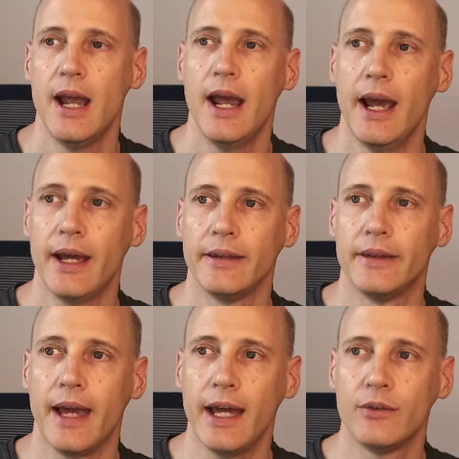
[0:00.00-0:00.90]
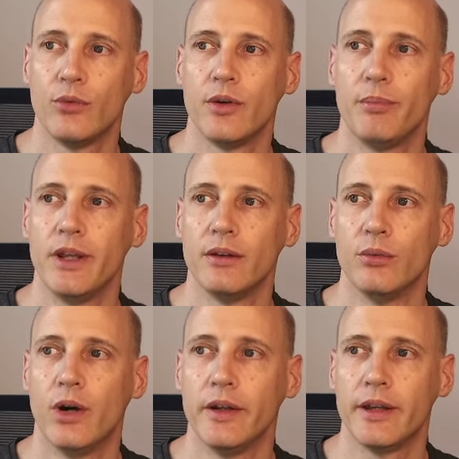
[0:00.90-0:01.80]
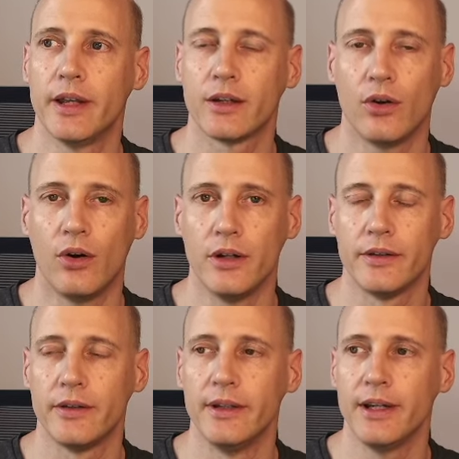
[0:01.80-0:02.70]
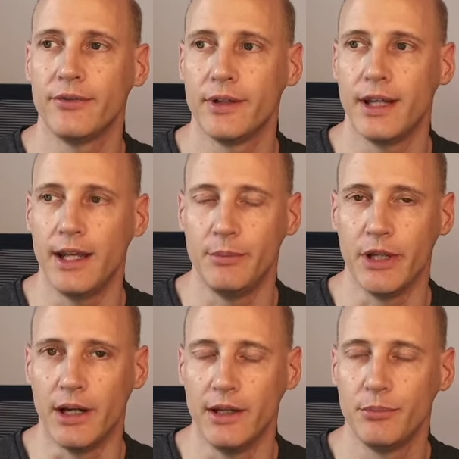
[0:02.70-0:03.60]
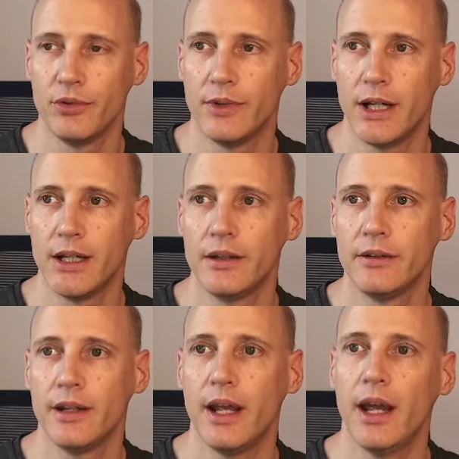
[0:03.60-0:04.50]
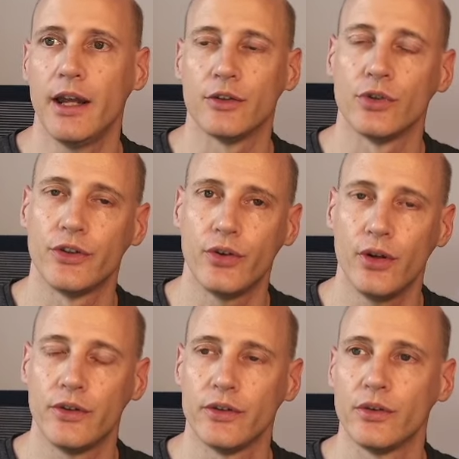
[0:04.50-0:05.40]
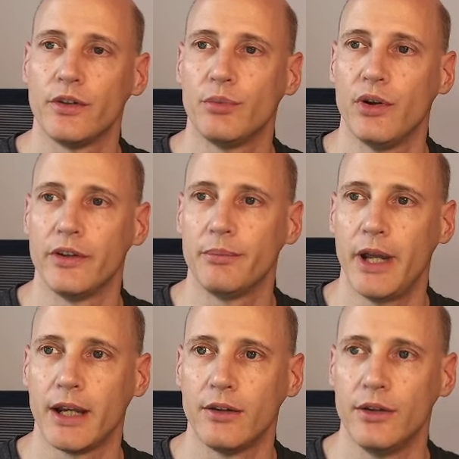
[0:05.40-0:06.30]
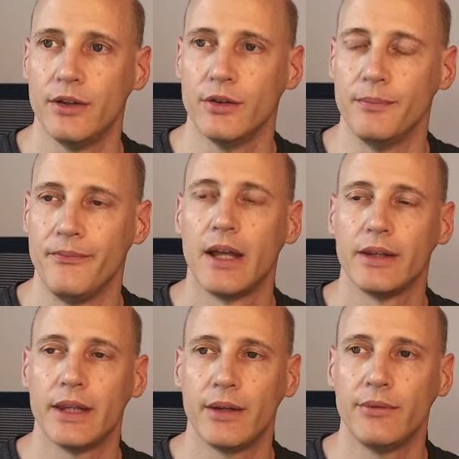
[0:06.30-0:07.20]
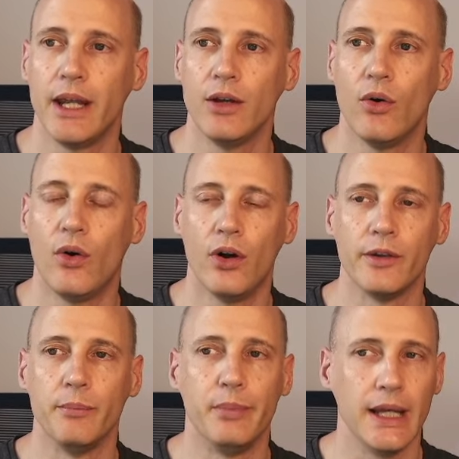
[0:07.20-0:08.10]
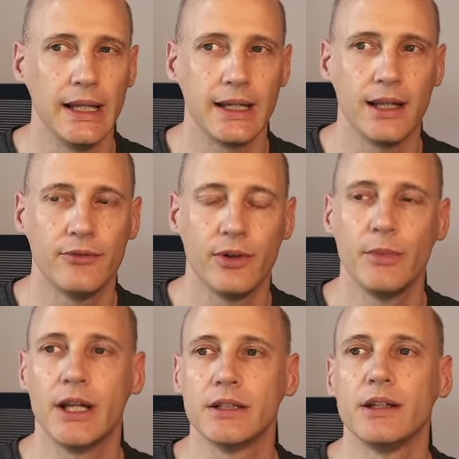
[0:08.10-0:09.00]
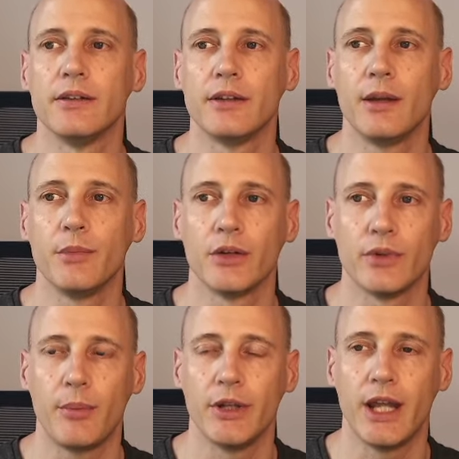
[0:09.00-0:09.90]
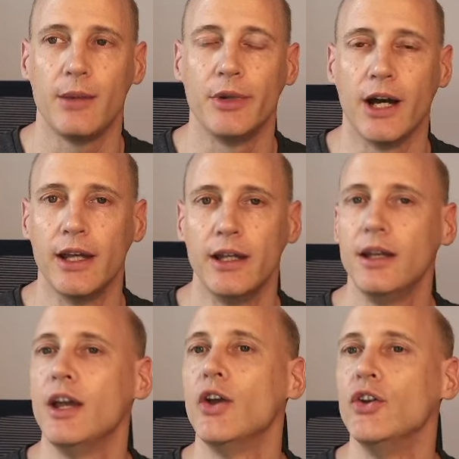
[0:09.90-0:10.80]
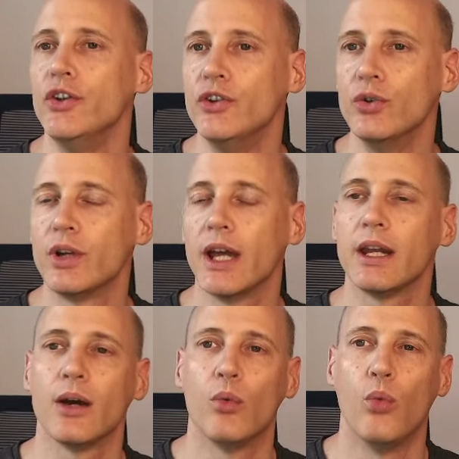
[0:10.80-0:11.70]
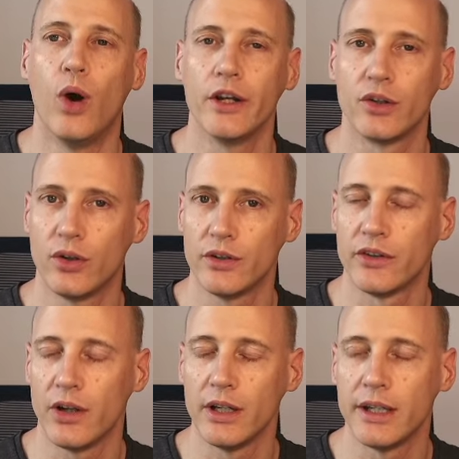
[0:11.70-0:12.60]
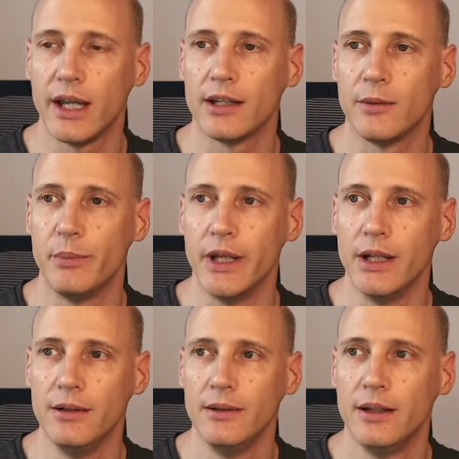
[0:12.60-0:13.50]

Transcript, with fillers: and that would be the one that calls the different API providers and returns a response back to you. That way, all the billing information is done by RapidAPI. You get one consolidated bill,